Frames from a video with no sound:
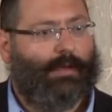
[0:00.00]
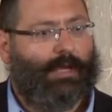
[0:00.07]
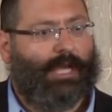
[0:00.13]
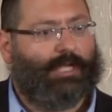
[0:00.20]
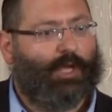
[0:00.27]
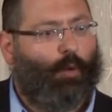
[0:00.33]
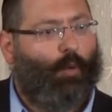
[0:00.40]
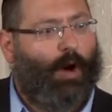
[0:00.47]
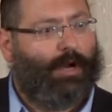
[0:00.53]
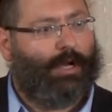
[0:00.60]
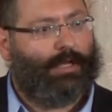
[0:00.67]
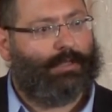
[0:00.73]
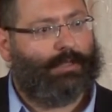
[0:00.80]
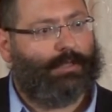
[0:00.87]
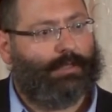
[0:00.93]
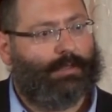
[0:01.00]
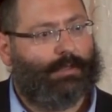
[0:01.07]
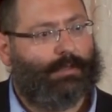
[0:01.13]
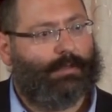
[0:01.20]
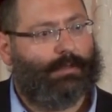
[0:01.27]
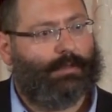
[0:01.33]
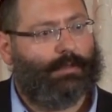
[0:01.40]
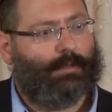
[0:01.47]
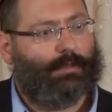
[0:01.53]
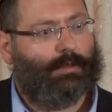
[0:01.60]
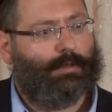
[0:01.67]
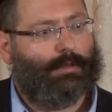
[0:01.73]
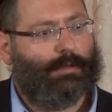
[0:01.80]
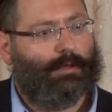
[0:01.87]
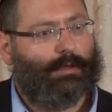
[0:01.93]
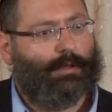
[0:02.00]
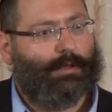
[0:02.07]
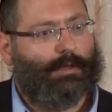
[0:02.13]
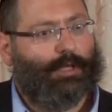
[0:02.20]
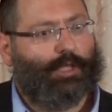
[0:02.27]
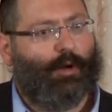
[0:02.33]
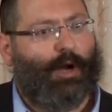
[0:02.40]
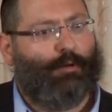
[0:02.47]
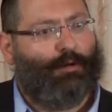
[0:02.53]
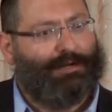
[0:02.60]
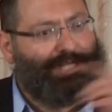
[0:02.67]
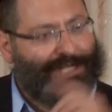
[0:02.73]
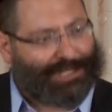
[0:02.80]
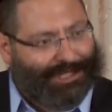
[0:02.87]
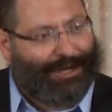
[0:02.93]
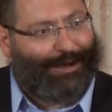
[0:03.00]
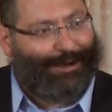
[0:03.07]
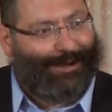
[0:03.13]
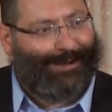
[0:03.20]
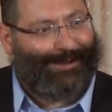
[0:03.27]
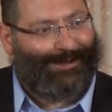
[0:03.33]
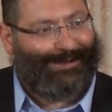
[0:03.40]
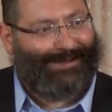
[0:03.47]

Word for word: It's a oneness. So on Rosh Hashanah,